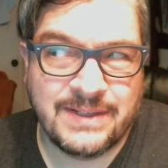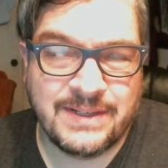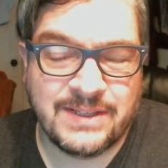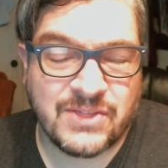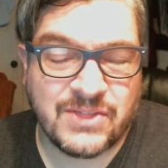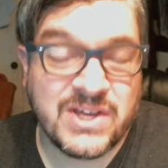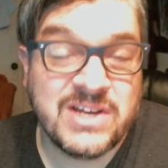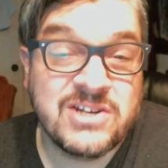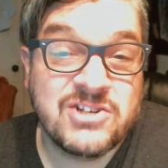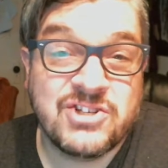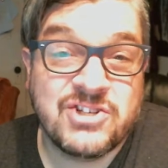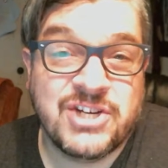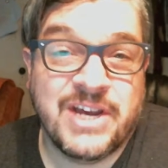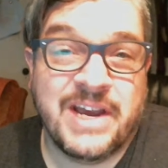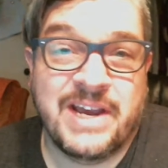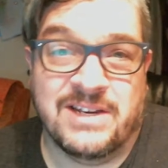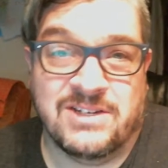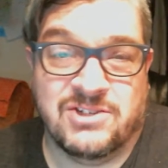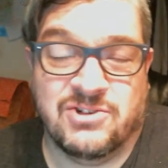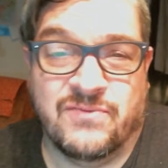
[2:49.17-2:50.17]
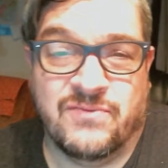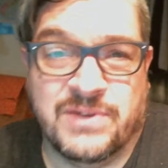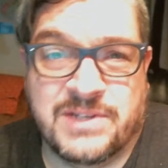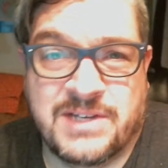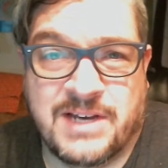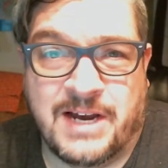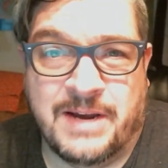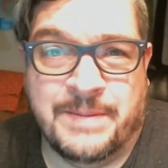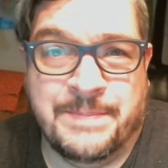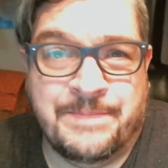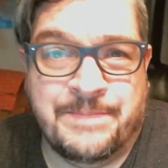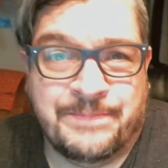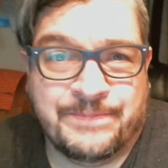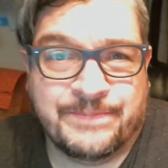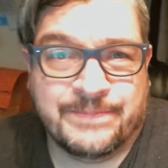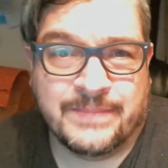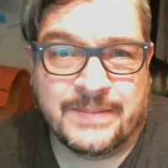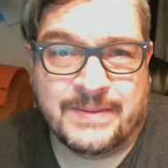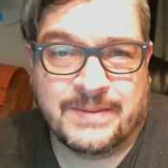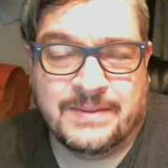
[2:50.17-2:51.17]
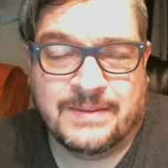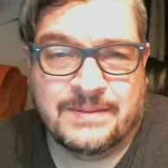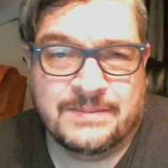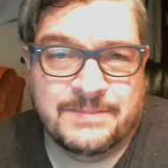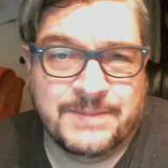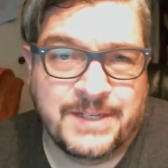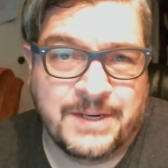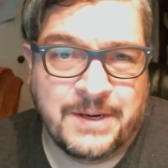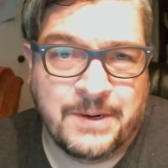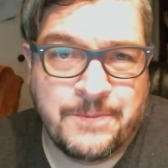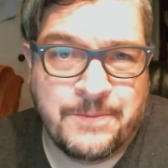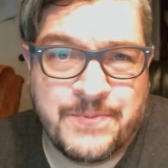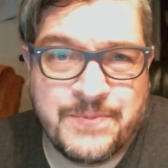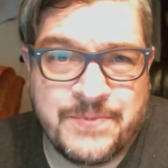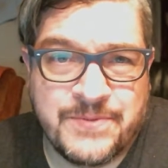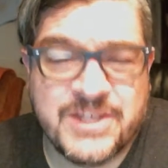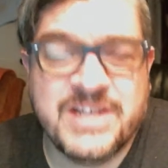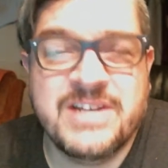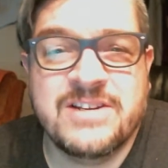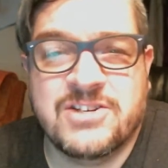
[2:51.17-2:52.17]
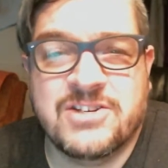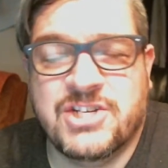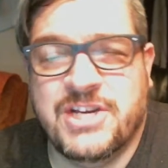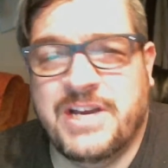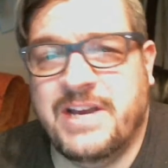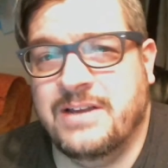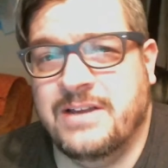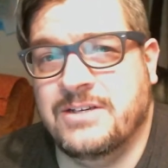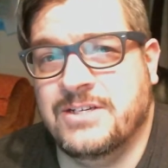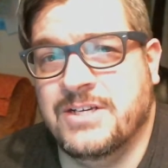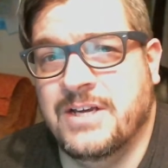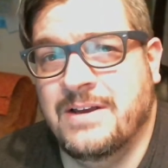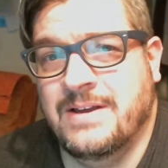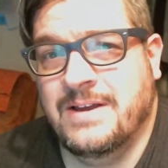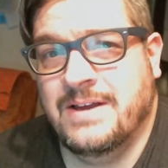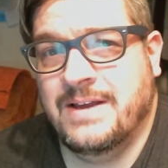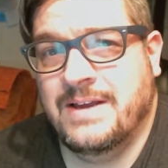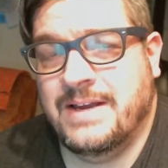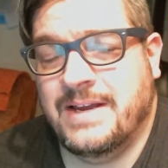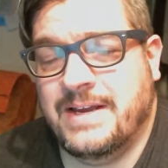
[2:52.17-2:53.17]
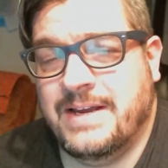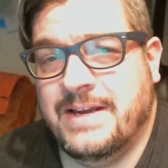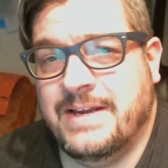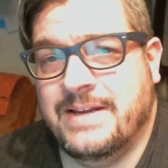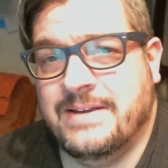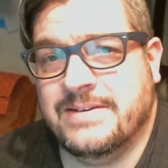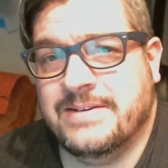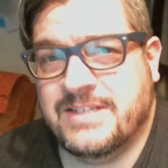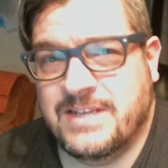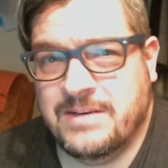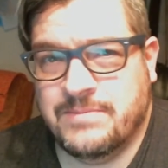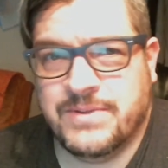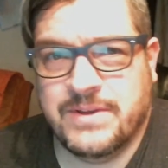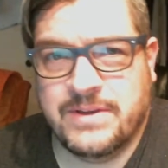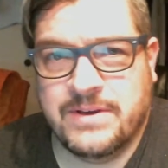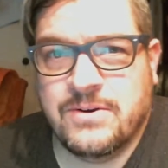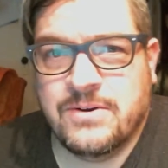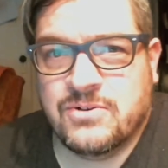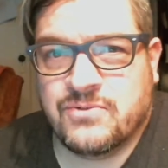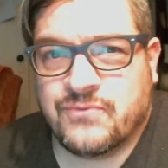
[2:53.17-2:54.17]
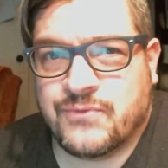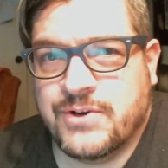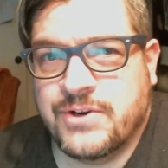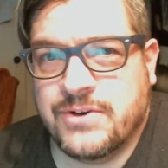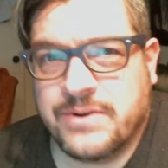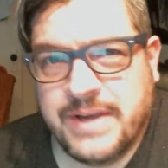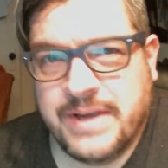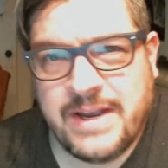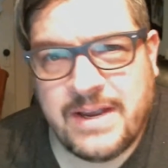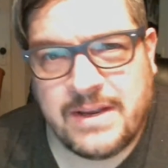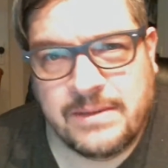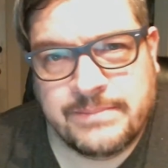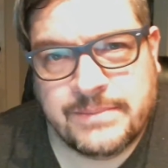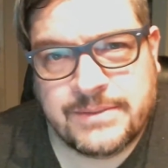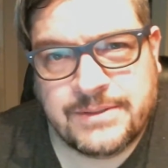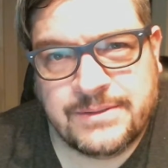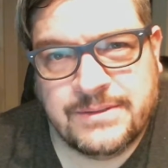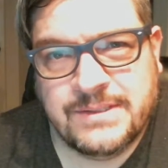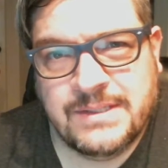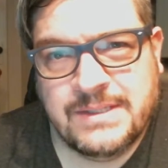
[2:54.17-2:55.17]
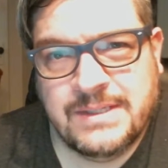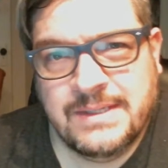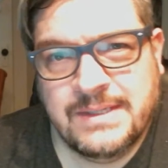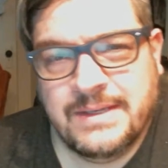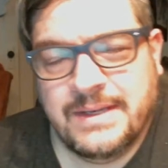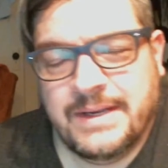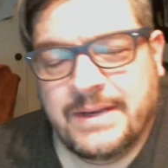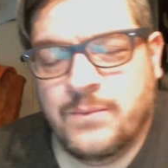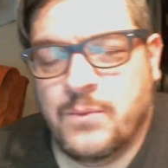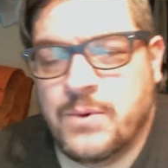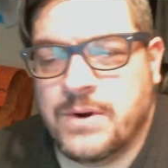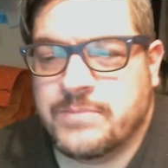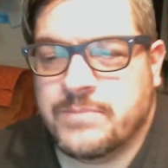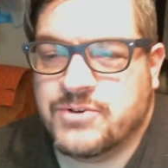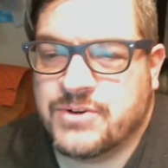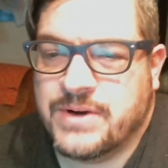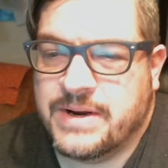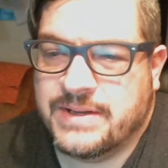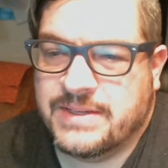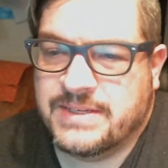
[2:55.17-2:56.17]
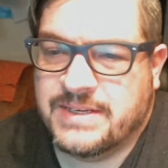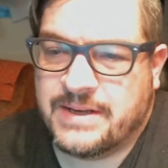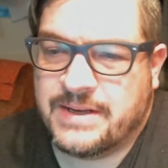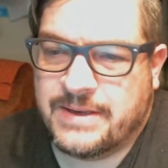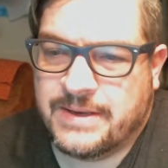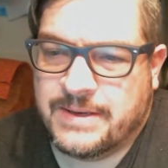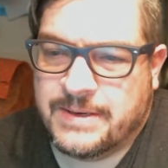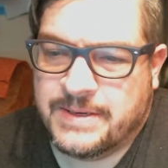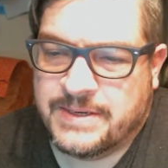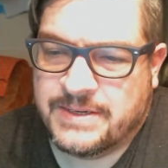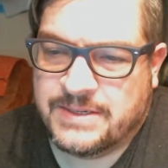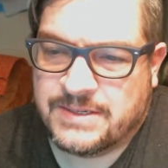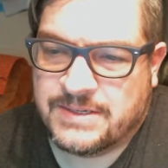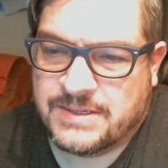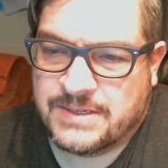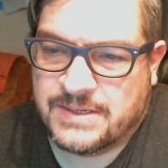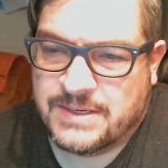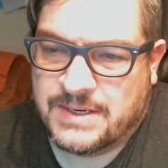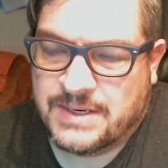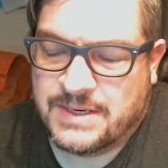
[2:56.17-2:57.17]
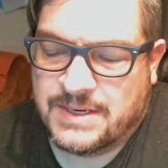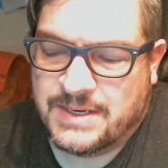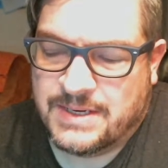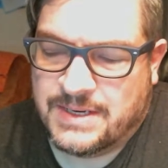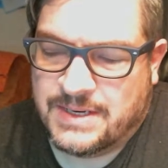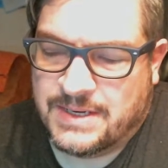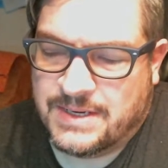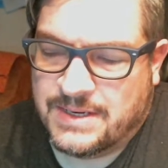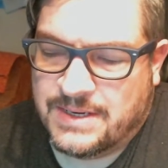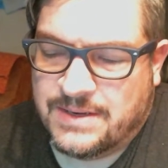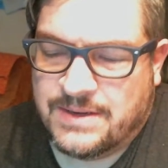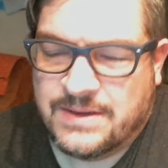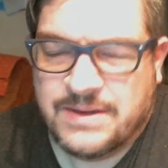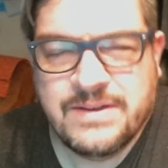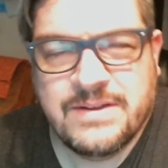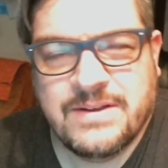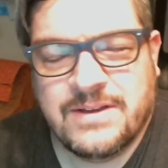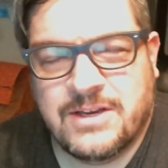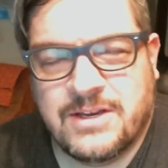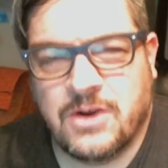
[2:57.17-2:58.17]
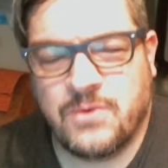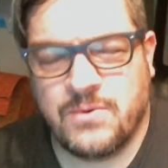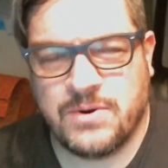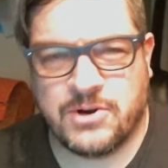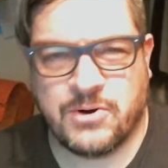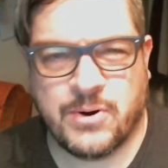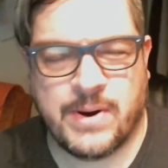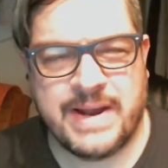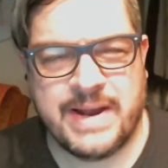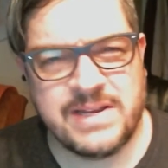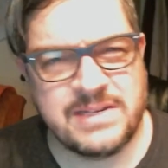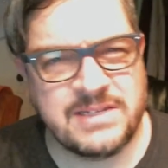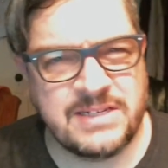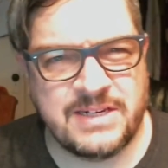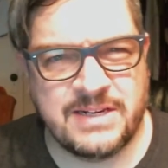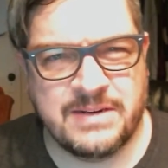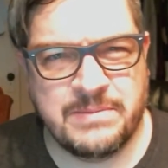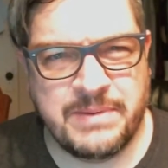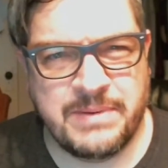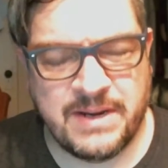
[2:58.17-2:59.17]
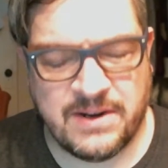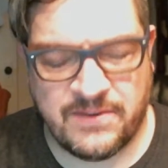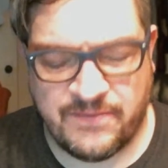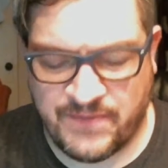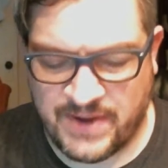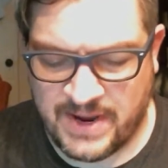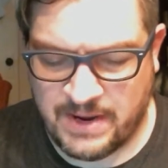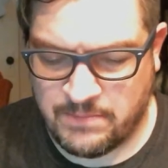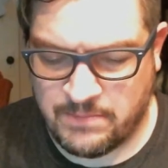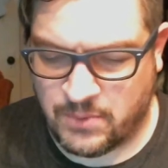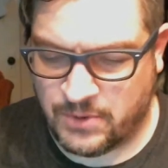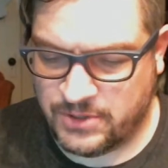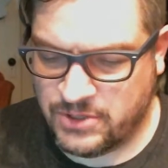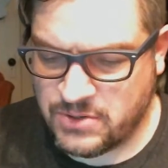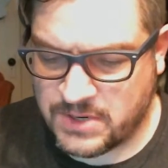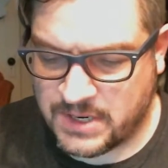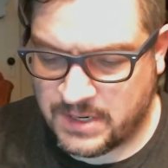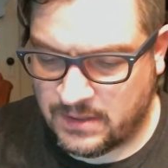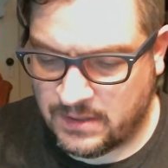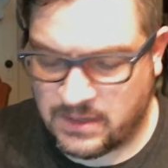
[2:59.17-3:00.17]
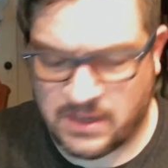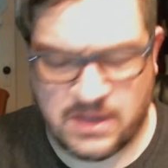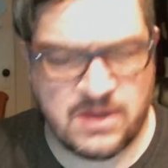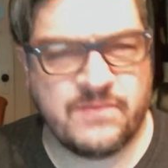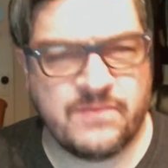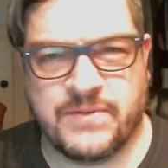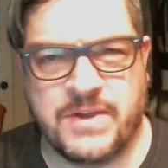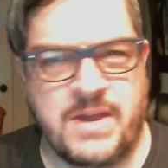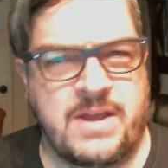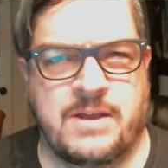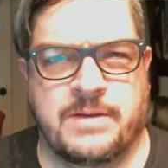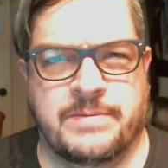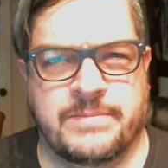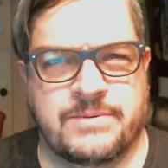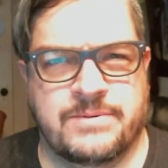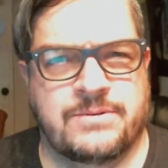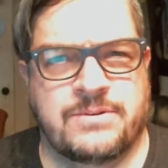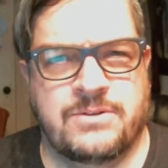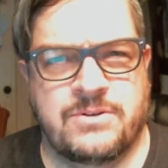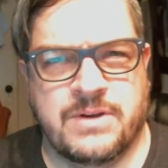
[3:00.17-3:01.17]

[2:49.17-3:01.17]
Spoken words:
things change over time, you know, things change. And the same thing goes for your games. And what I'm trying to tell you is, going crazy and being a fanboy, you can love games. You